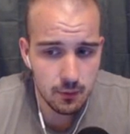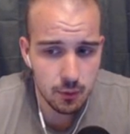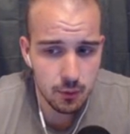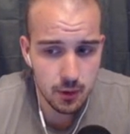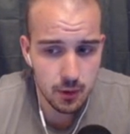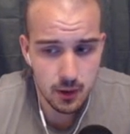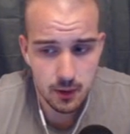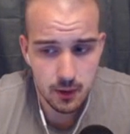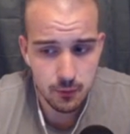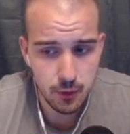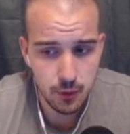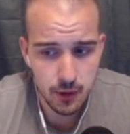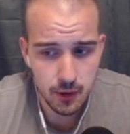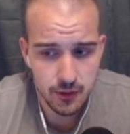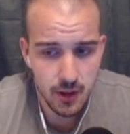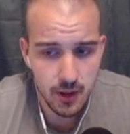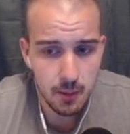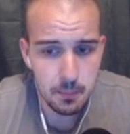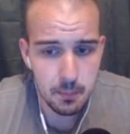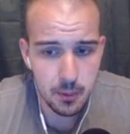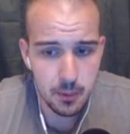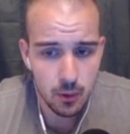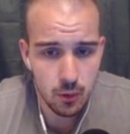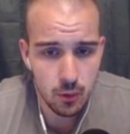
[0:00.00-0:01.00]
for
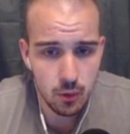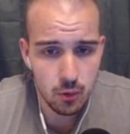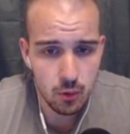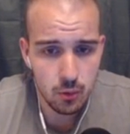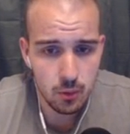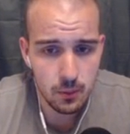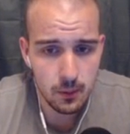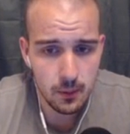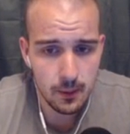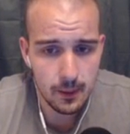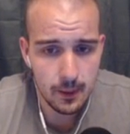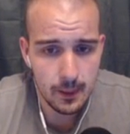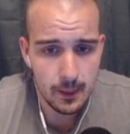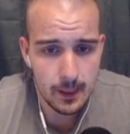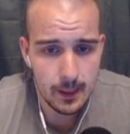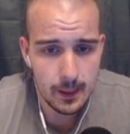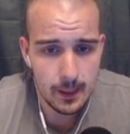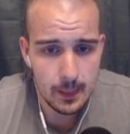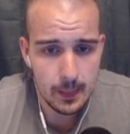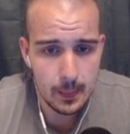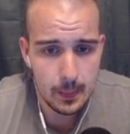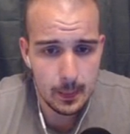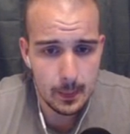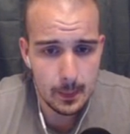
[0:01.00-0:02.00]
example,
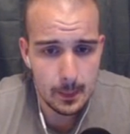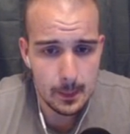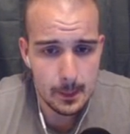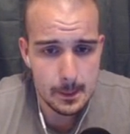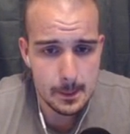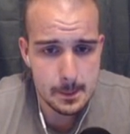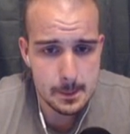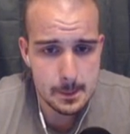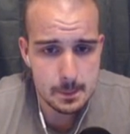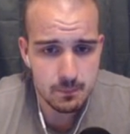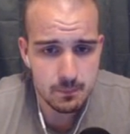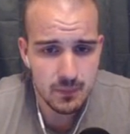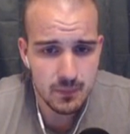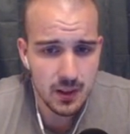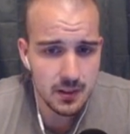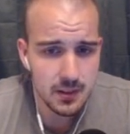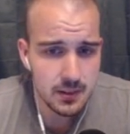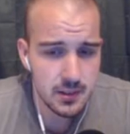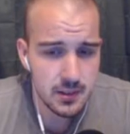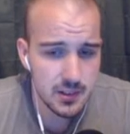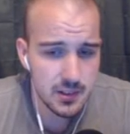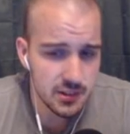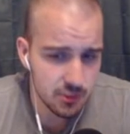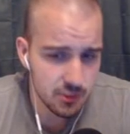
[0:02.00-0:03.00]

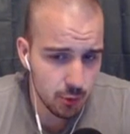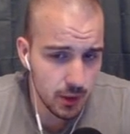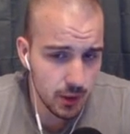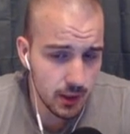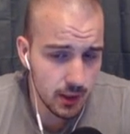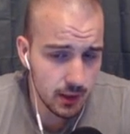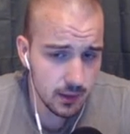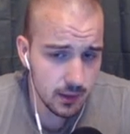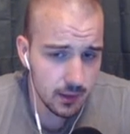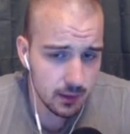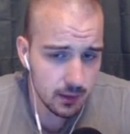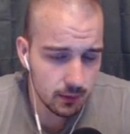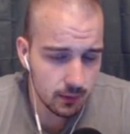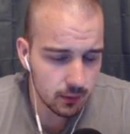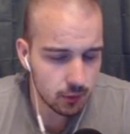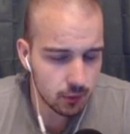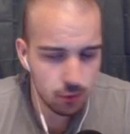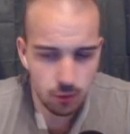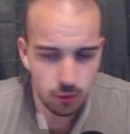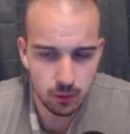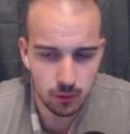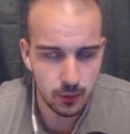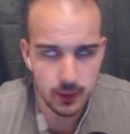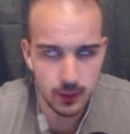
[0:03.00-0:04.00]
this ring.
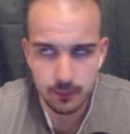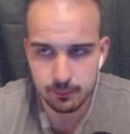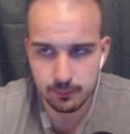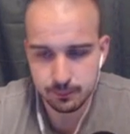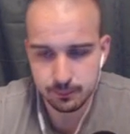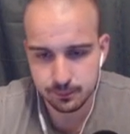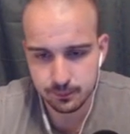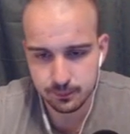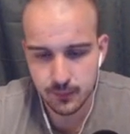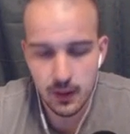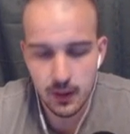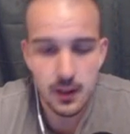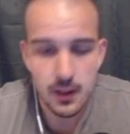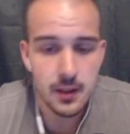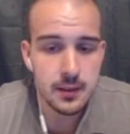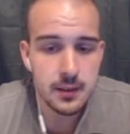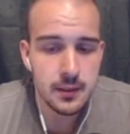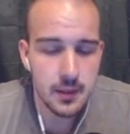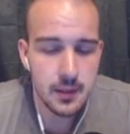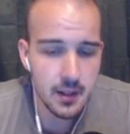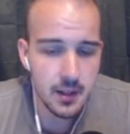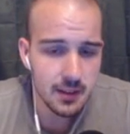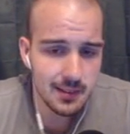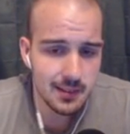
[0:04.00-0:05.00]
So okay,
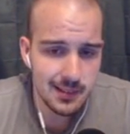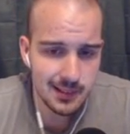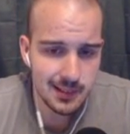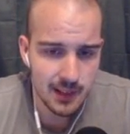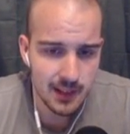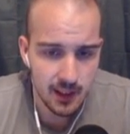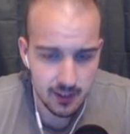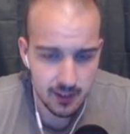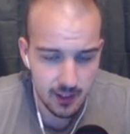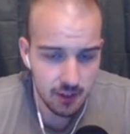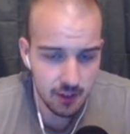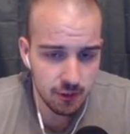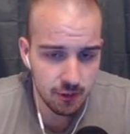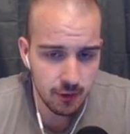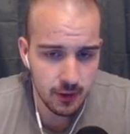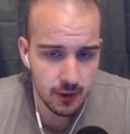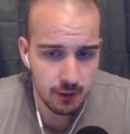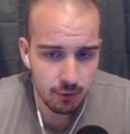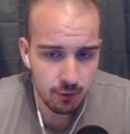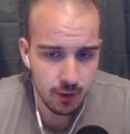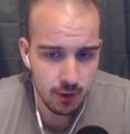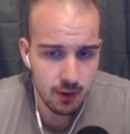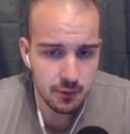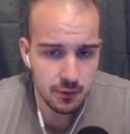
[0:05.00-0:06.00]
the next legendary
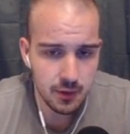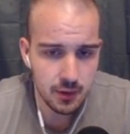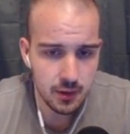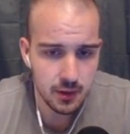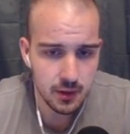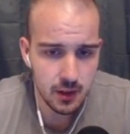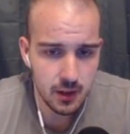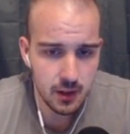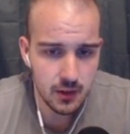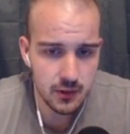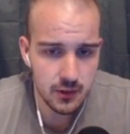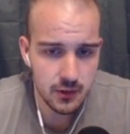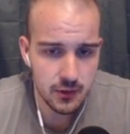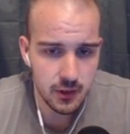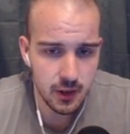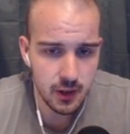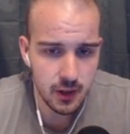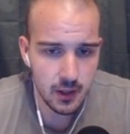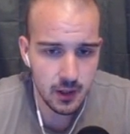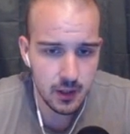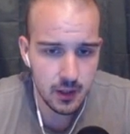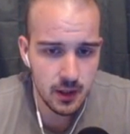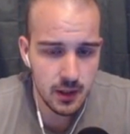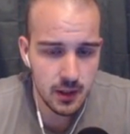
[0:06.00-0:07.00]
I've crafted is
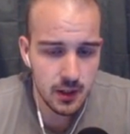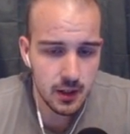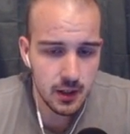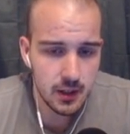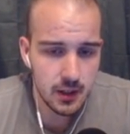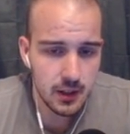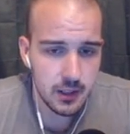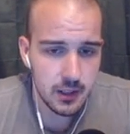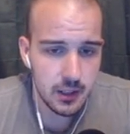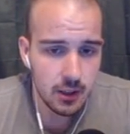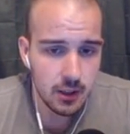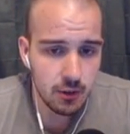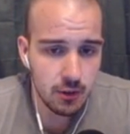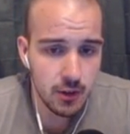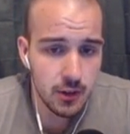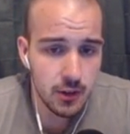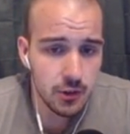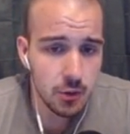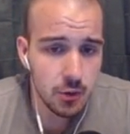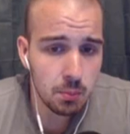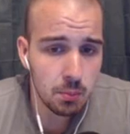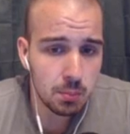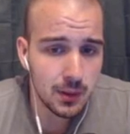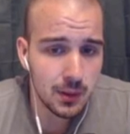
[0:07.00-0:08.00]
increase
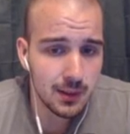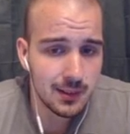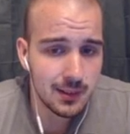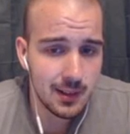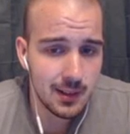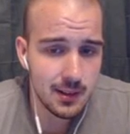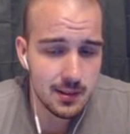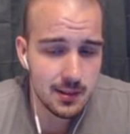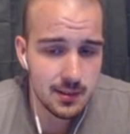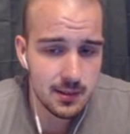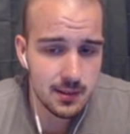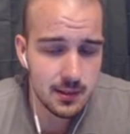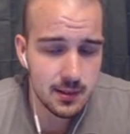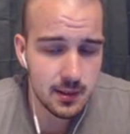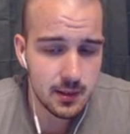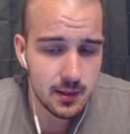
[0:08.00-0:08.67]
your bloodlust